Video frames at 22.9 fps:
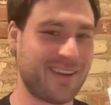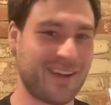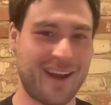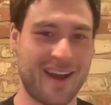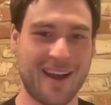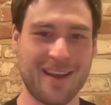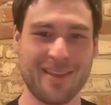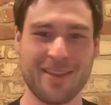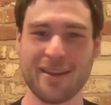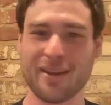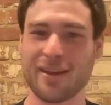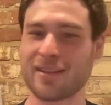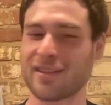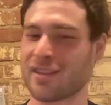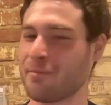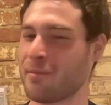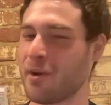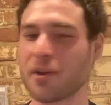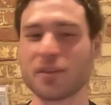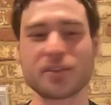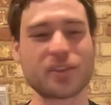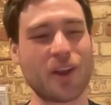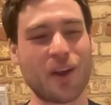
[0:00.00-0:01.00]
I think it's the
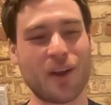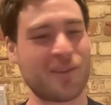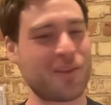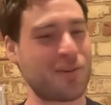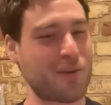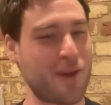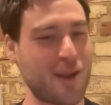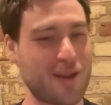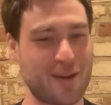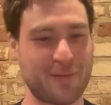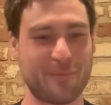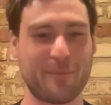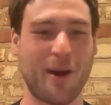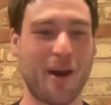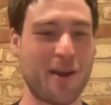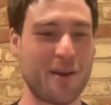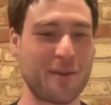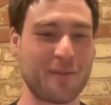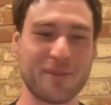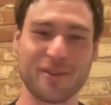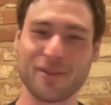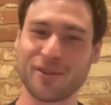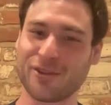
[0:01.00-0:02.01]
most underrated part
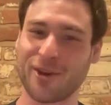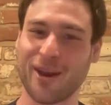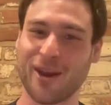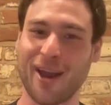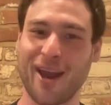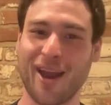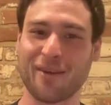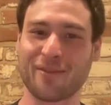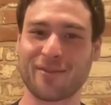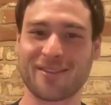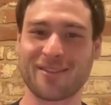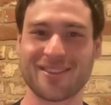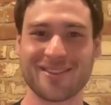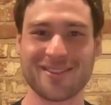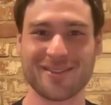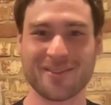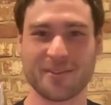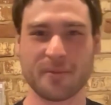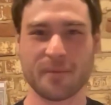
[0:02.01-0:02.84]
of the draft.